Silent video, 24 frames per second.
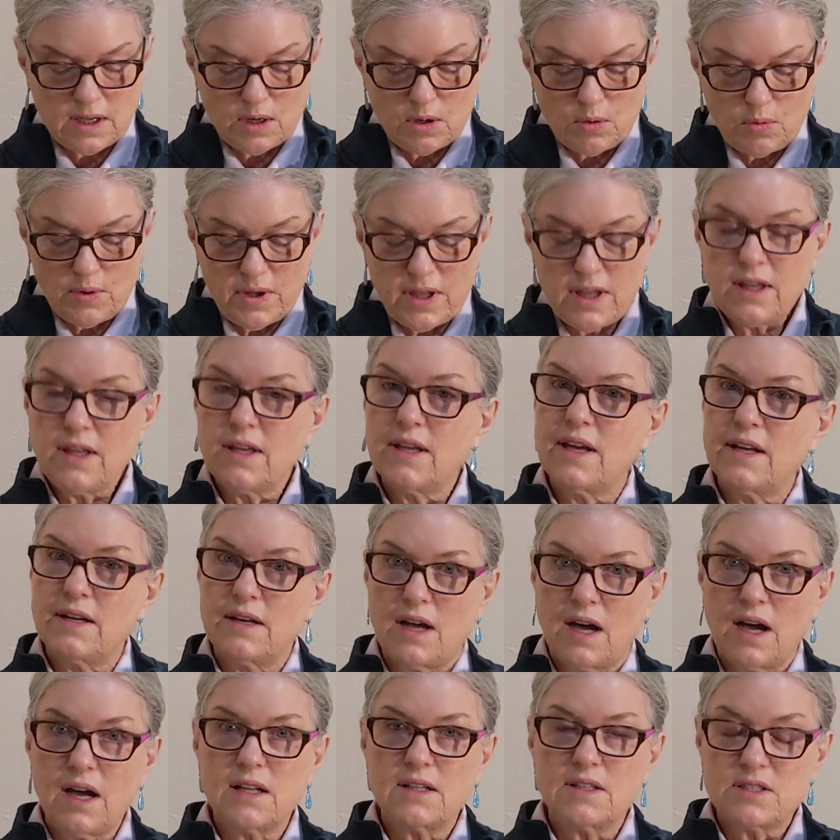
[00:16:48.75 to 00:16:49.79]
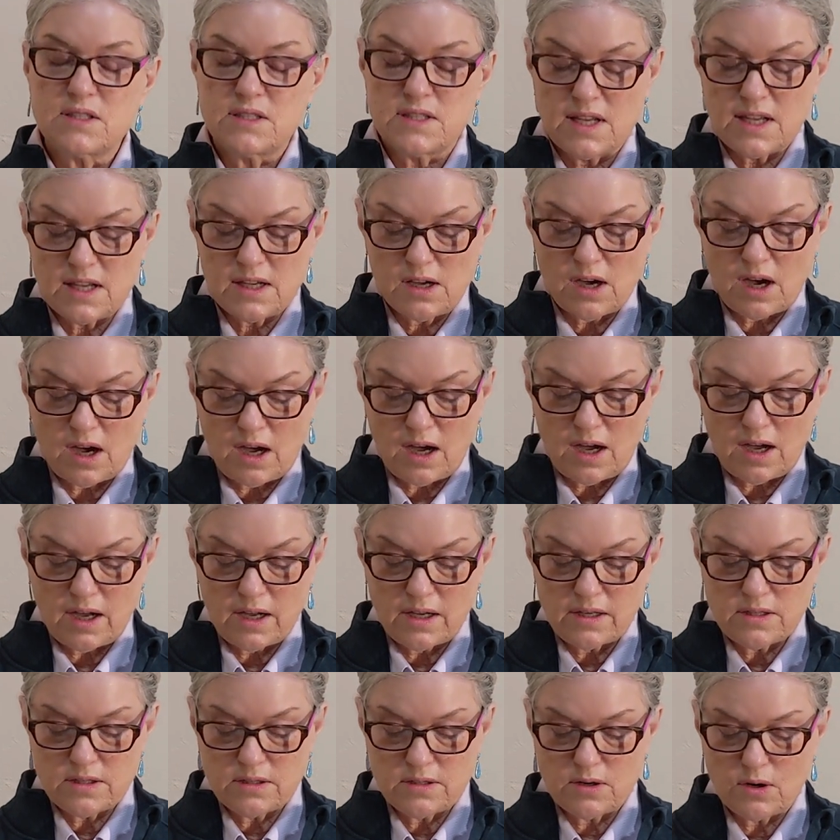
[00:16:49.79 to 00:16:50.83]
We cannot see
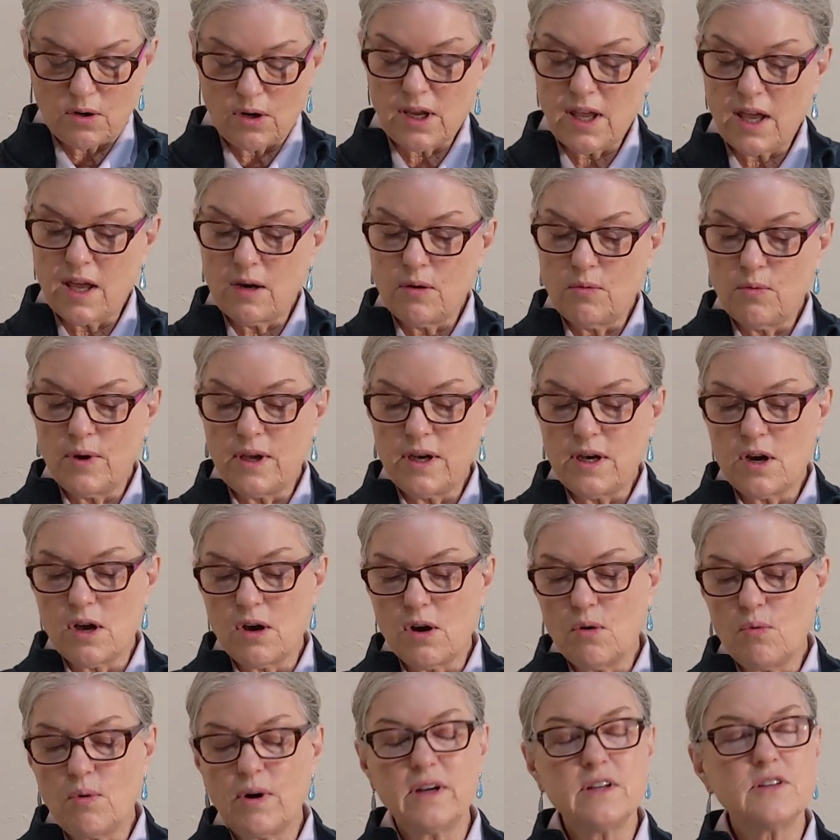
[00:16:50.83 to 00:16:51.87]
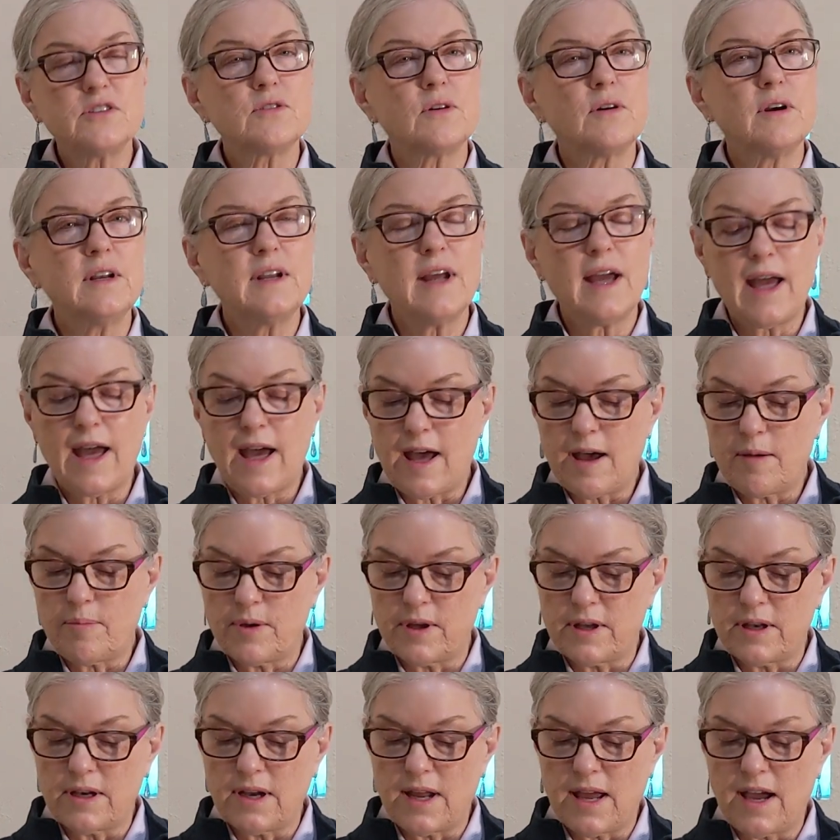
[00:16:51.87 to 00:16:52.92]
God, nor can we know what is going to
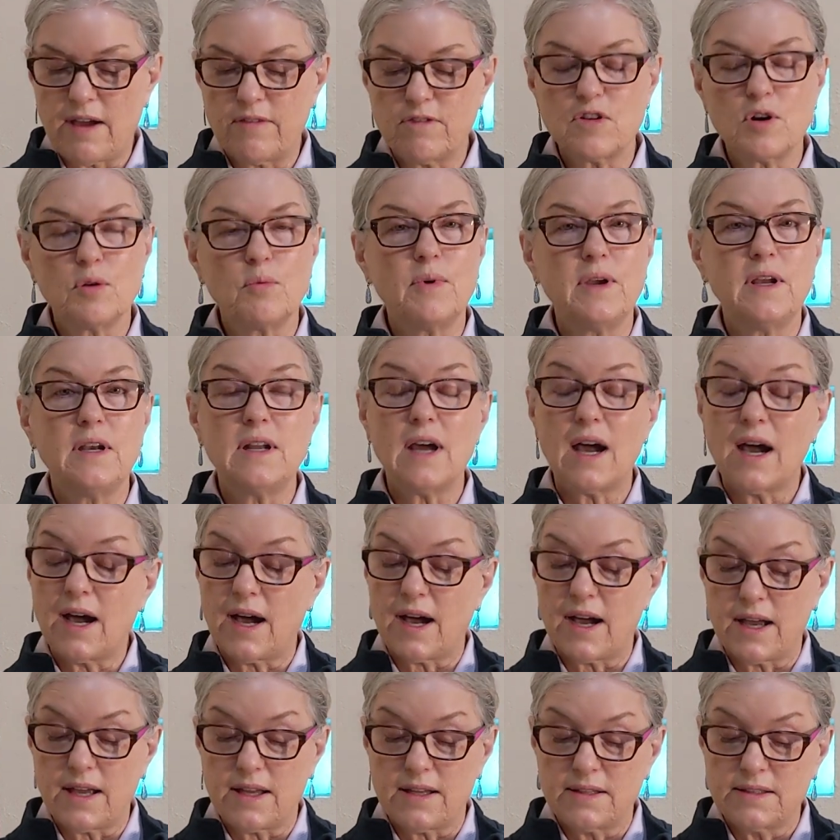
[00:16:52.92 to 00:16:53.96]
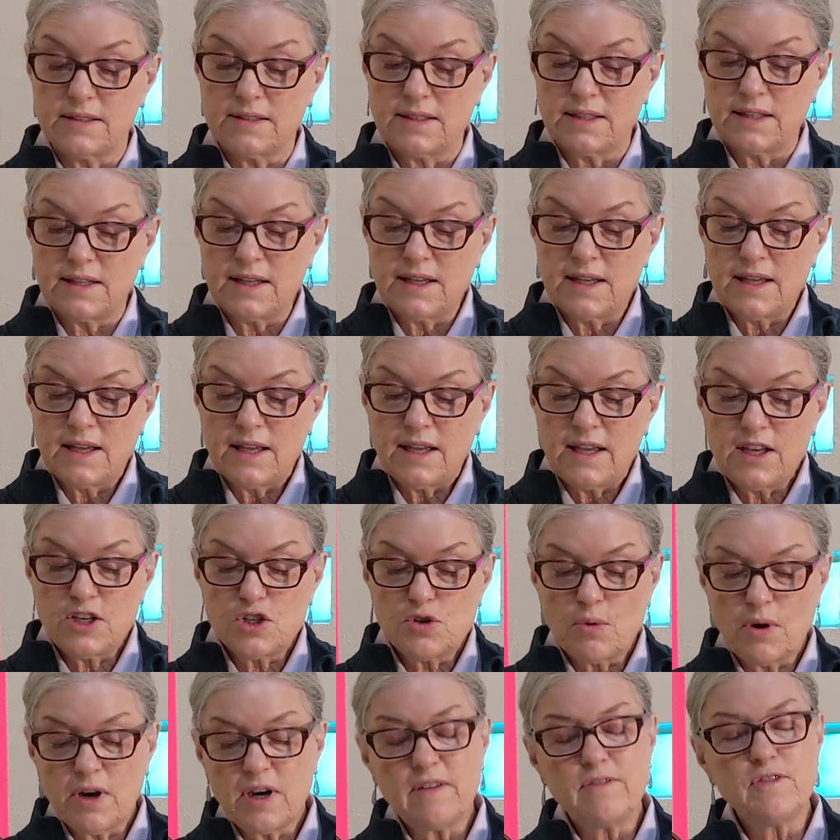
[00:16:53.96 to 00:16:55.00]
happen after we die.
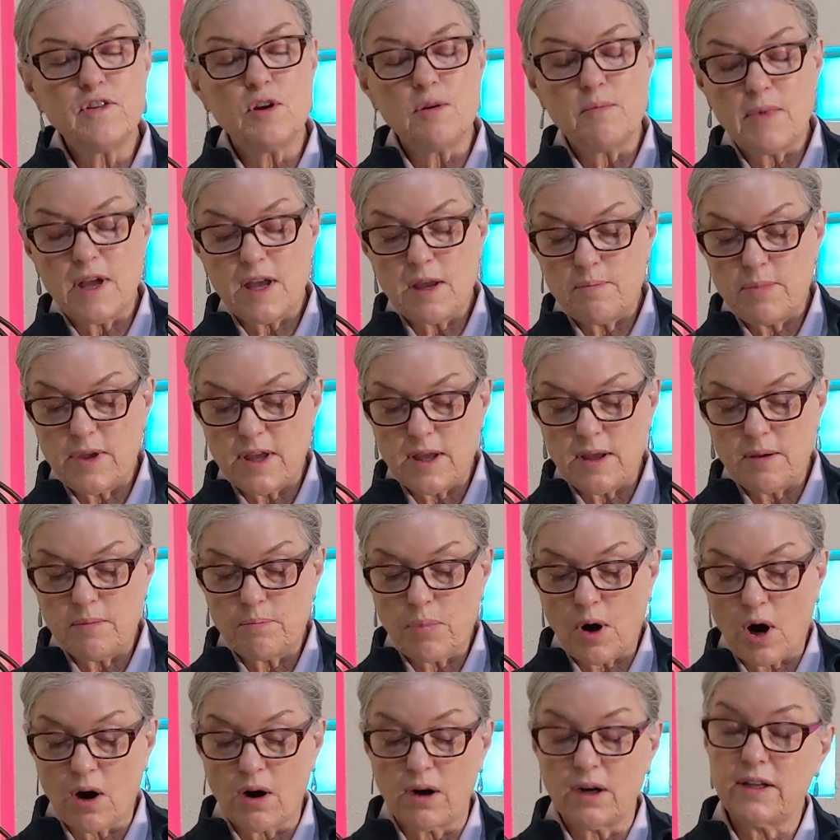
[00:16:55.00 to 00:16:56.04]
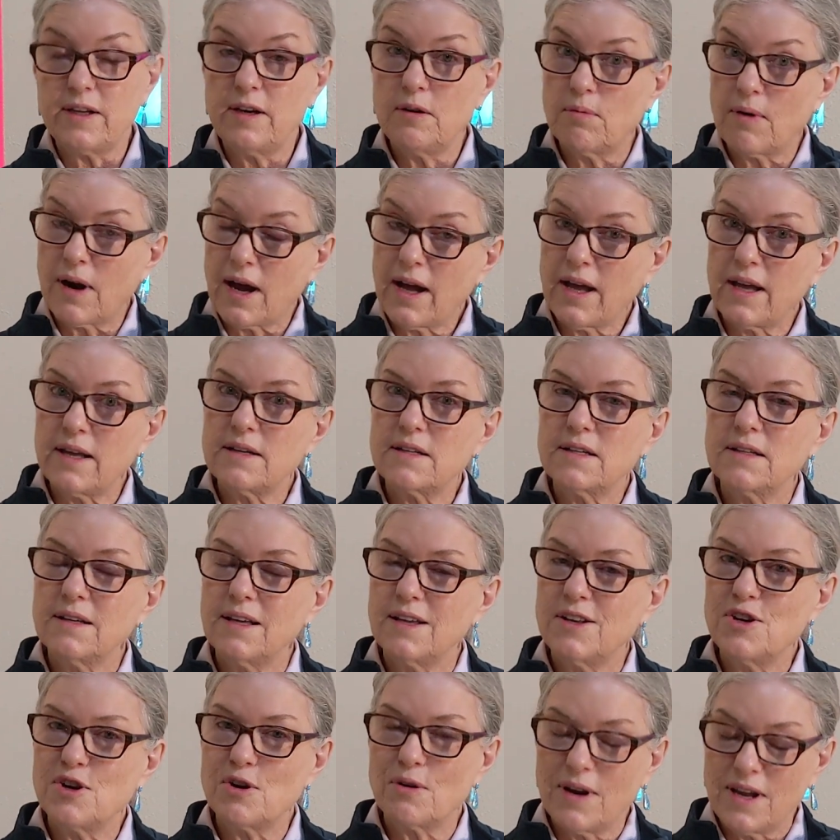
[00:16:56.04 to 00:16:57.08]
Each one of you may be partly right
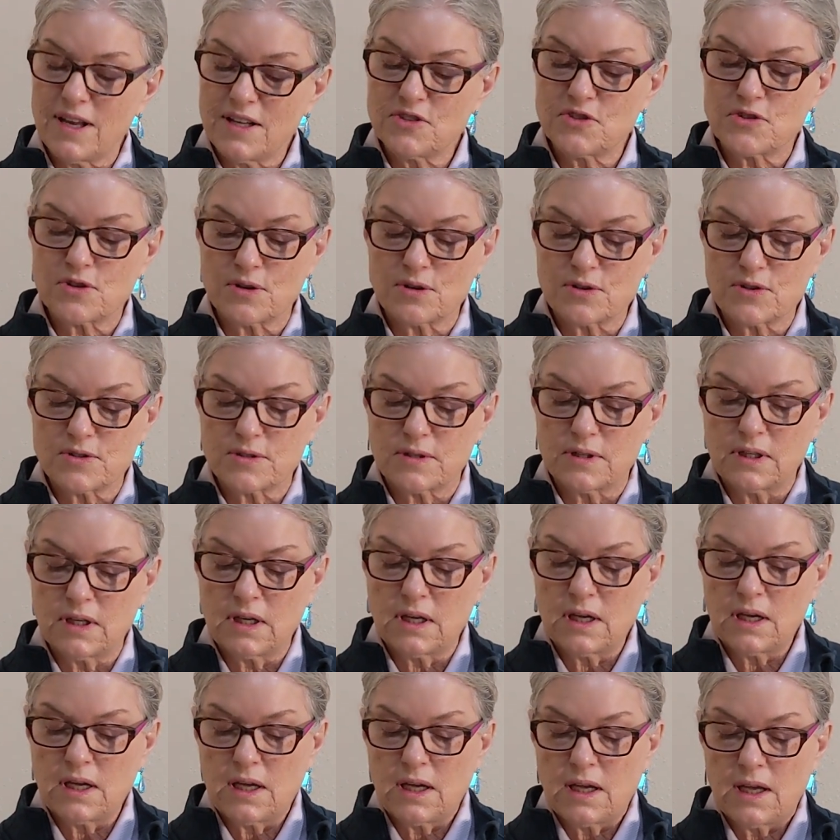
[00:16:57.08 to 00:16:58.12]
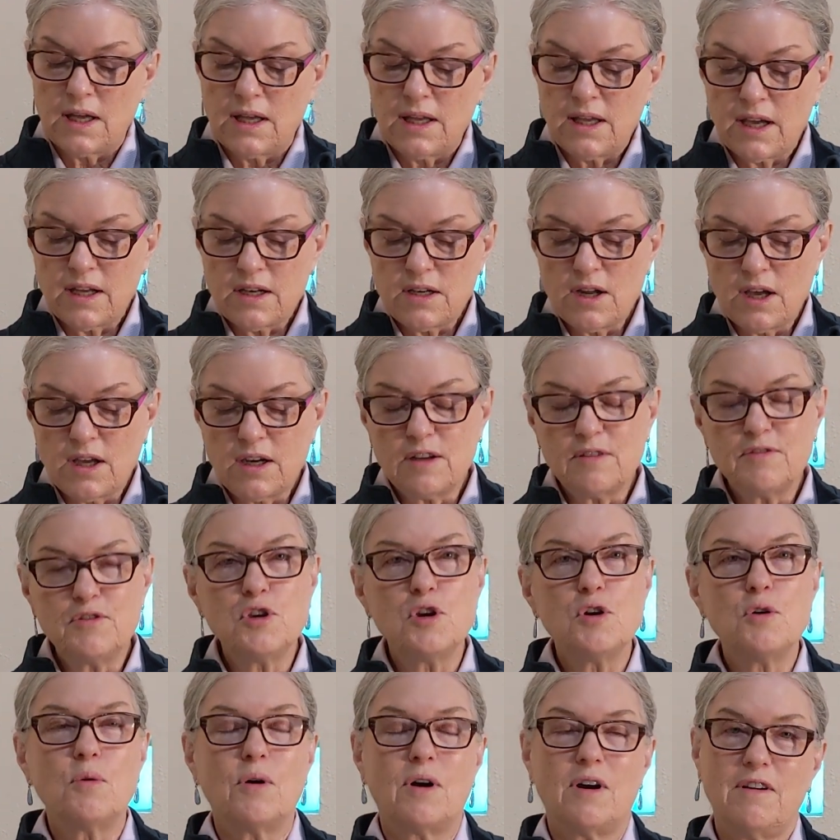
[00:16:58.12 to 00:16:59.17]
in your answers, yet none of
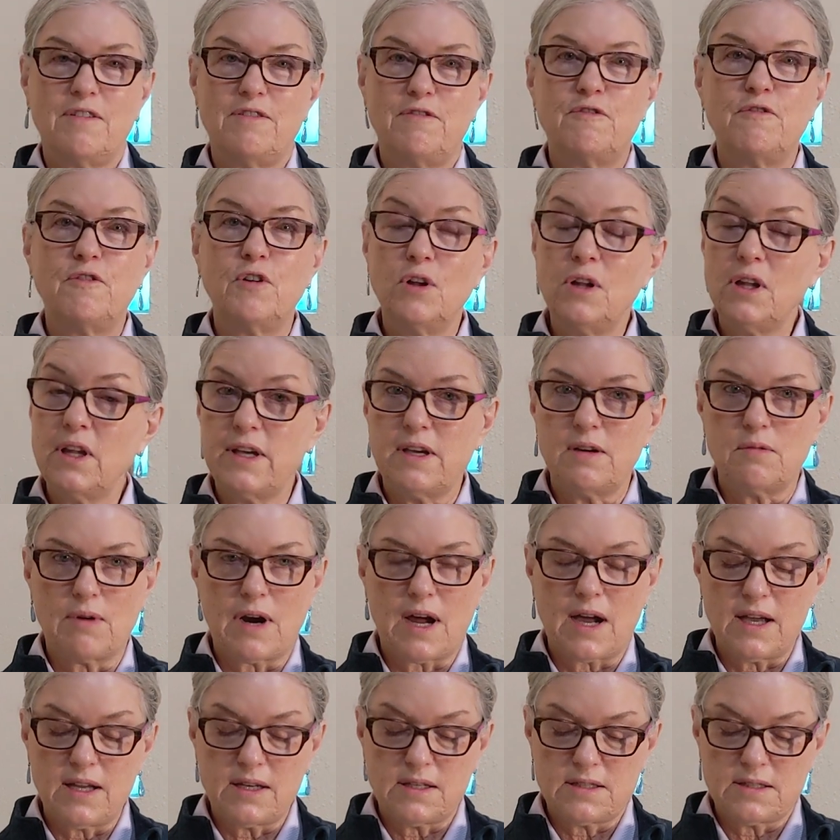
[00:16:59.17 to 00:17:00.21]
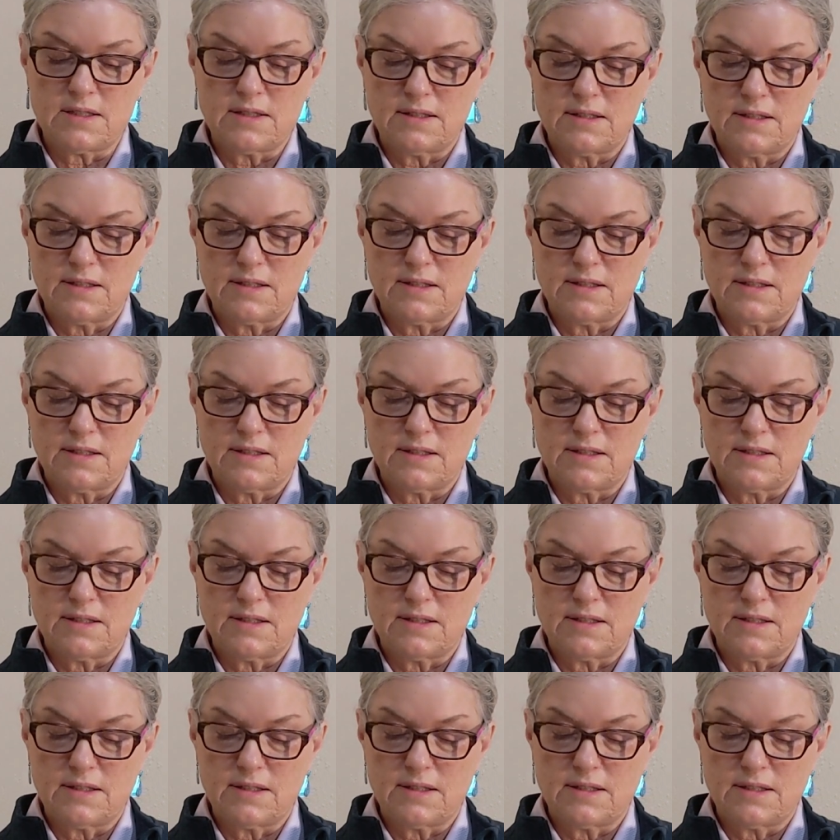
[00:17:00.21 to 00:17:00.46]
you are fully right.